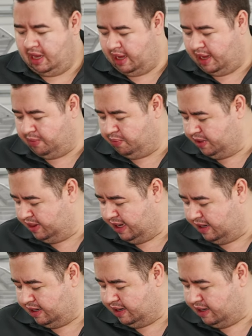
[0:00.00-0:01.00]
uh, with
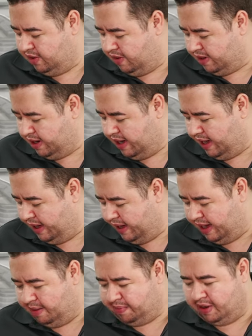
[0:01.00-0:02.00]
that Carguy
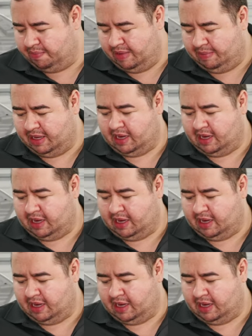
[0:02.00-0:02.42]
hybrid maybe